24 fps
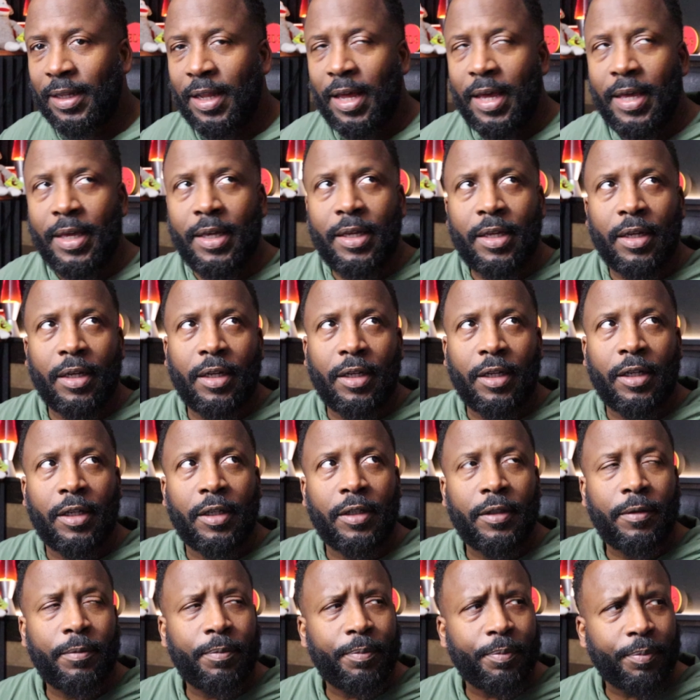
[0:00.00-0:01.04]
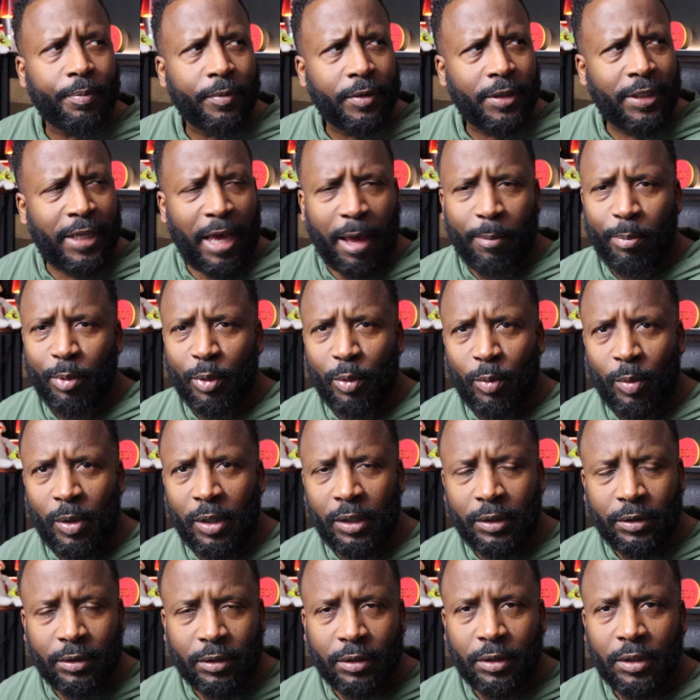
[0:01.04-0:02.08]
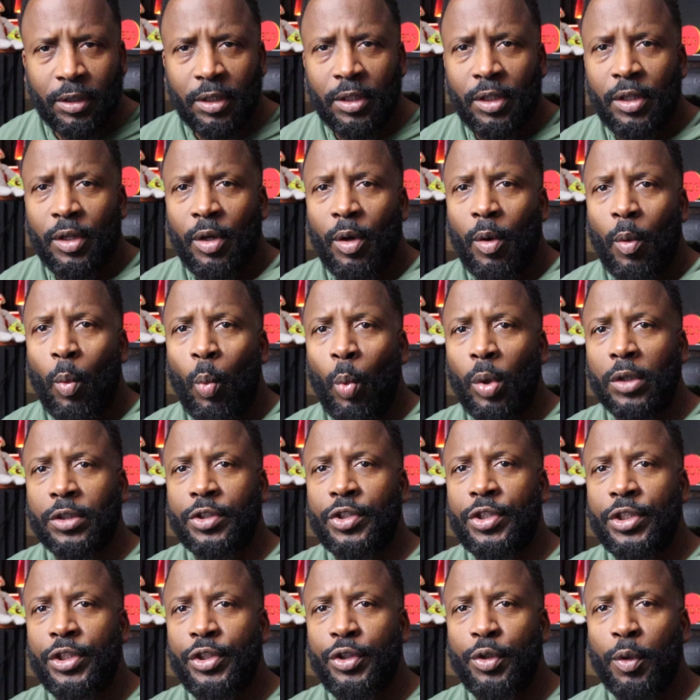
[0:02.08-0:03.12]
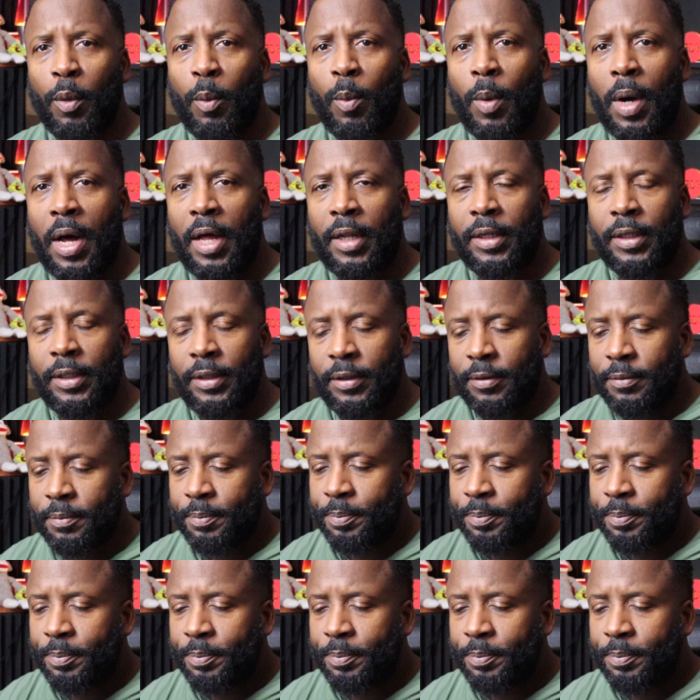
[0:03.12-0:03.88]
like Capital One, what's in your wallet?